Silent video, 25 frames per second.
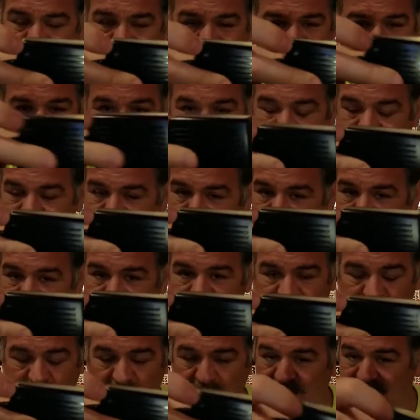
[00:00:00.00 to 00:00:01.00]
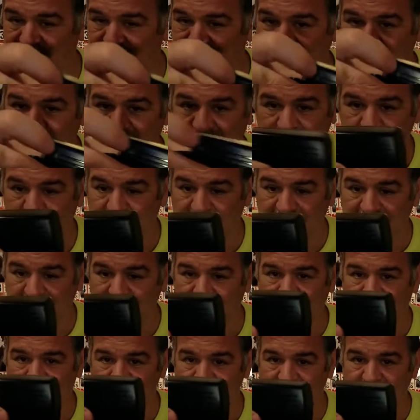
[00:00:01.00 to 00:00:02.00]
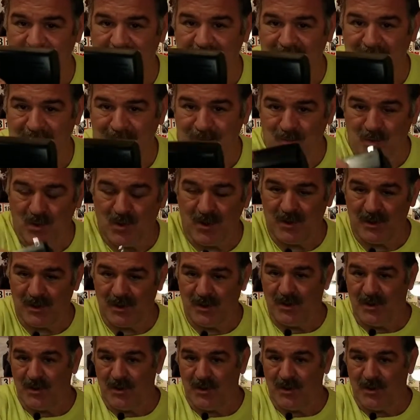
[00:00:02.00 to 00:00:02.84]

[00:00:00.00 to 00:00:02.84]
Nice touch. Hardly anybody does that anymore.